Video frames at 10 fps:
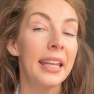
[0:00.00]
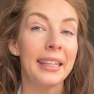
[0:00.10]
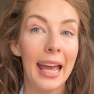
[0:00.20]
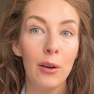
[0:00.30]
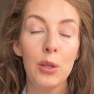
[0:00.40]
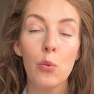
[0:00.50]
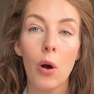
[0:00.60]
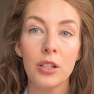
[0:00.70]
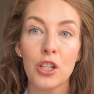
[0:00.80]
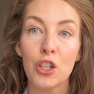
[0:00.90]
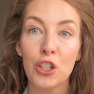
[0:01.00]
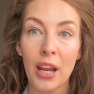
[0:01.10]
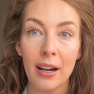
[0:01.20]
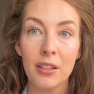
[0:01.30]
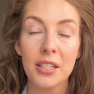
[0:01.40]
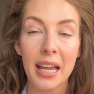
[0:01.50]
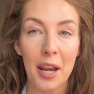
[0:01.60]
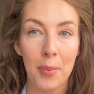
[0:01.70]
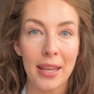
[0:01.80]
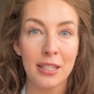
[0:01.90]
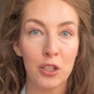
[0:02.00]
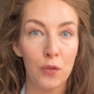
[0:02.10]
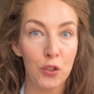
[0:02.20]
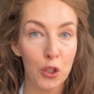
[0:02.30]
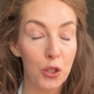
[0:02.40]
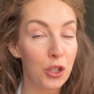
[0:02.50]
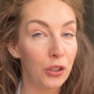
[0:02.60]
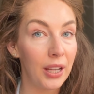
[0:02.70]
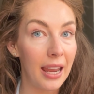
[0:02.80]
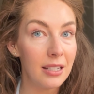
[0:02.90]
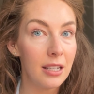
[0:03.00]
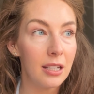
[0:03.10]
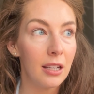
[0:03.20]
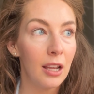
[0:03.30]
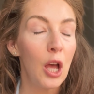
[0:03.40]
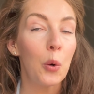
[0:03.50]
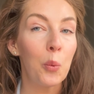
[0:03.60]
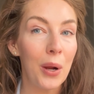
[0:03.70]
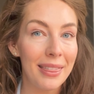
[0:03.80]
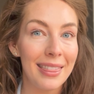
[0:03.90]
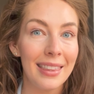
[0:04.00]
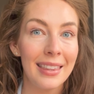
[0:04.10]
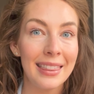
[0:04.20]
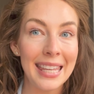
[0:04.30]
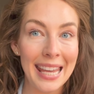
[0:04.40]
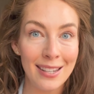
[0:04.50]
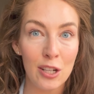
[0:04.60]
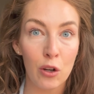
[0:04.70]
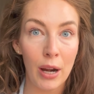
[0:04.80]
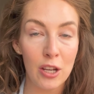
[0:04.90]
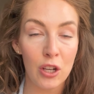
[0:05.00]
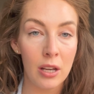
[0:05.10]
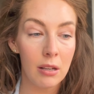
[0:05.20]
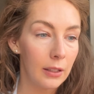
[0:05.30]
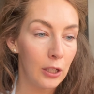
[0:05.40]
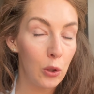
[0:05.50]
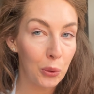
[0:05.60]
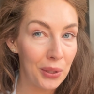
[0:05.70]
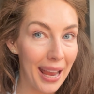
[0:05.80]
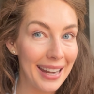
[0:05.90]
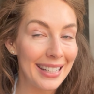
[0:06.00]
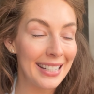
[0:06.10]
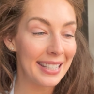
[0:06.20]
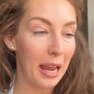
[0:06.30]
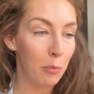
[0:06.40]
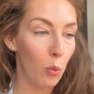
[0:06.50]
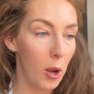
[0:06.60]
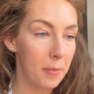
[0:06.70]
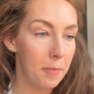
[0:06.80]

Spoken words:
Now you want to share the database that you've just created with the integration you created in step one.